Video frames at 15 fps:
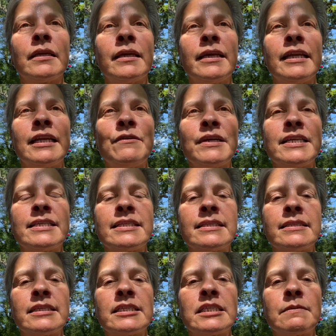anyways,
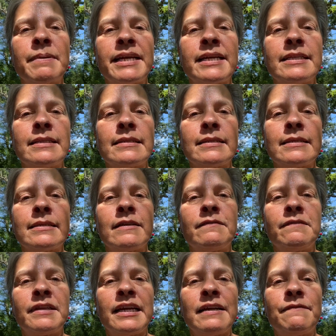the span
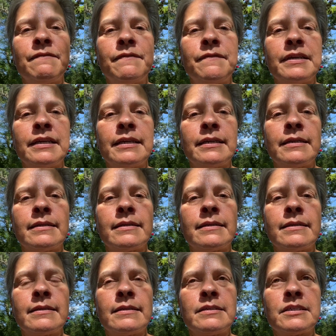of life
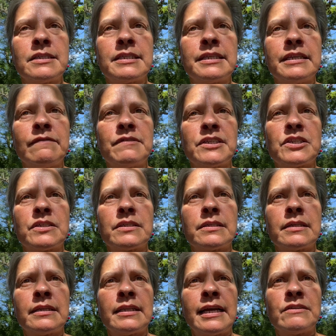just
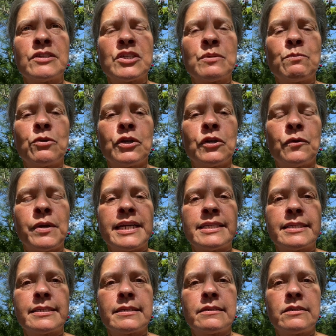allows us more
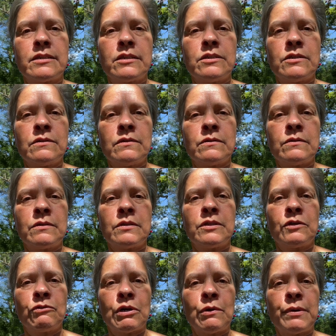grace to do the
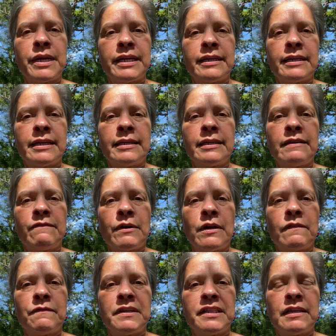growing and
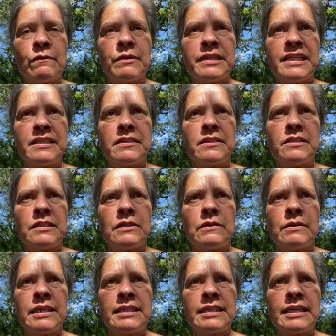evolving that we need to do,
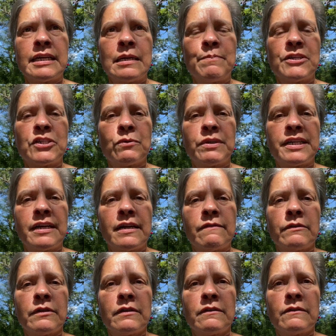and to help us
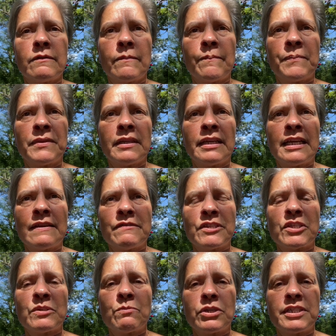recover. It gives
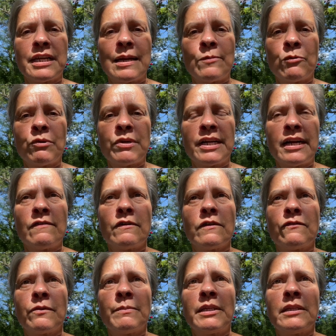us more time to recover
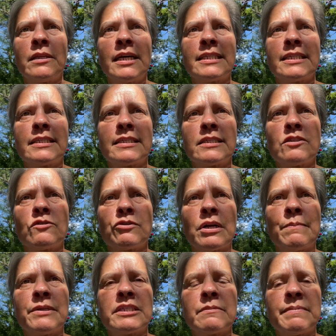from the losses and
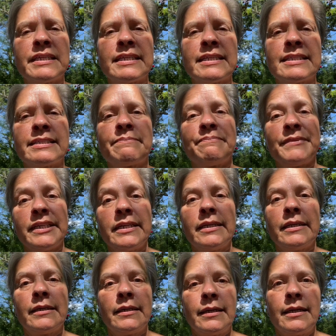traumas, because
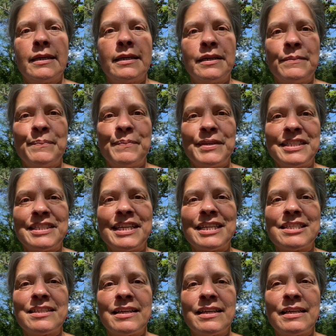it
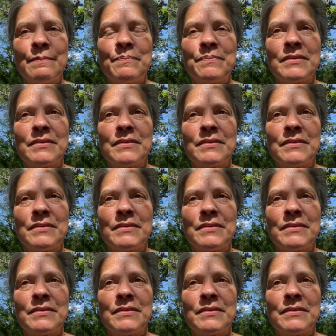takes time.